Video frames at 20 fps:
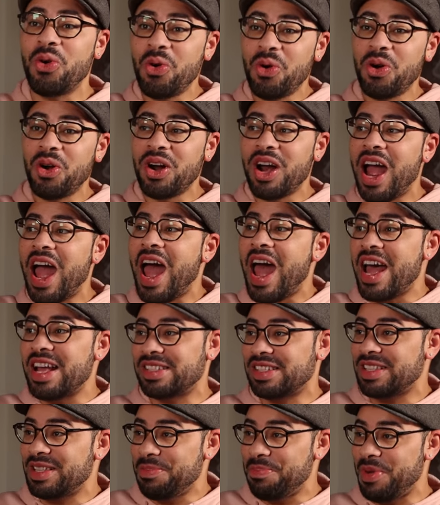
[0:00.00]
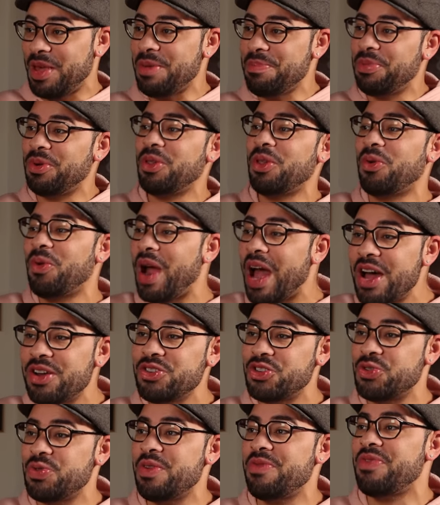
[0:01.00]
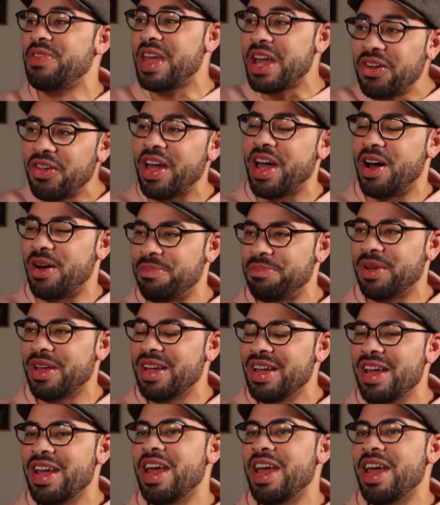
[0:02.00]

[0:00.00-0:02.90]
or ask the people around you if they'll help.